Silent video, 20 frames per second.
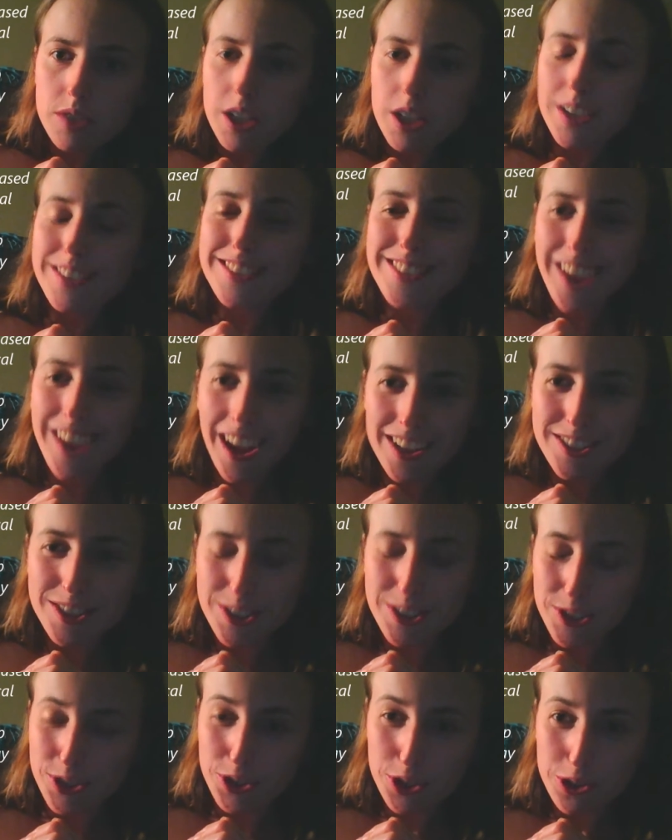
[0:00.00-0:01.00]
Because
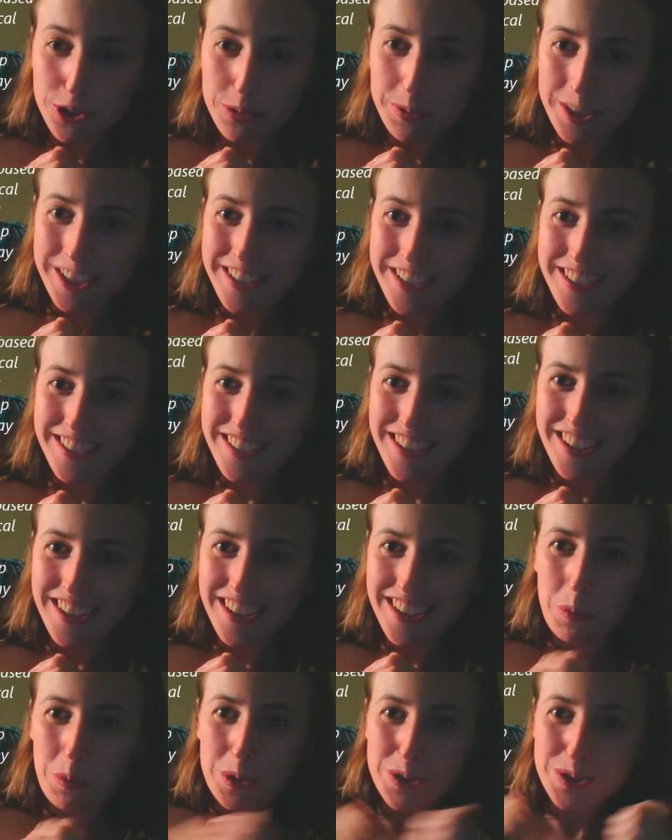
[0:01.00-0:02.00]
Nazi Germany
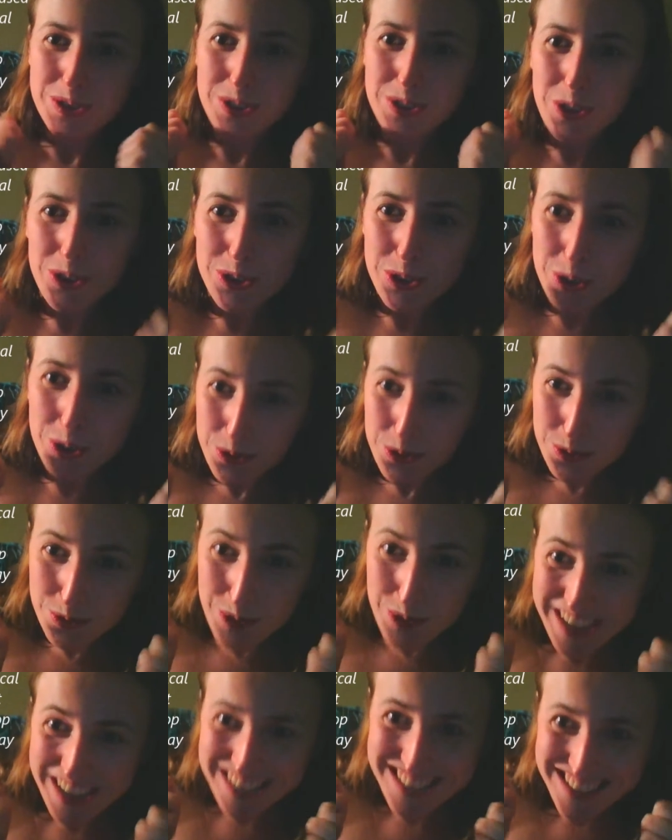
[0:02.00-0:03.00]
was such a
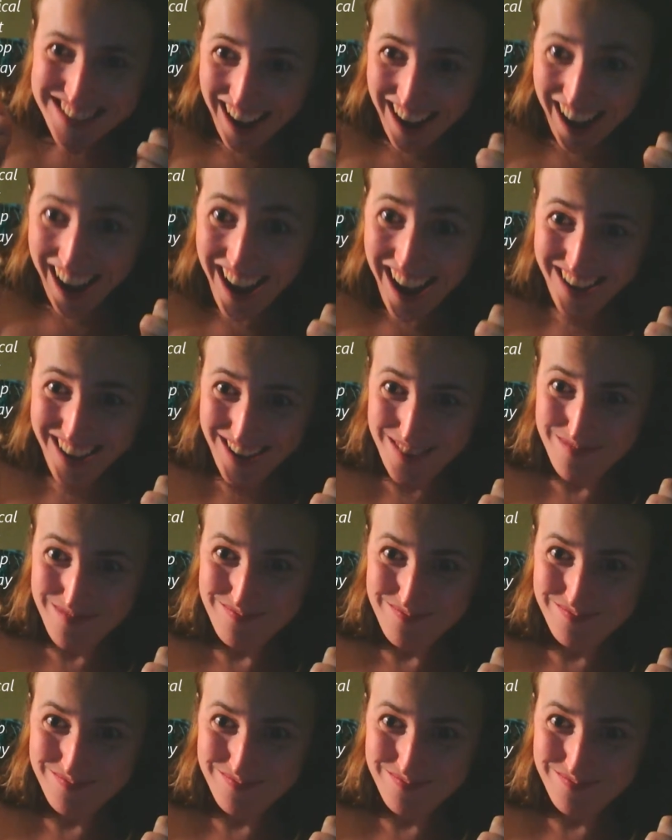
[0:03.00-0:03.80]
great time.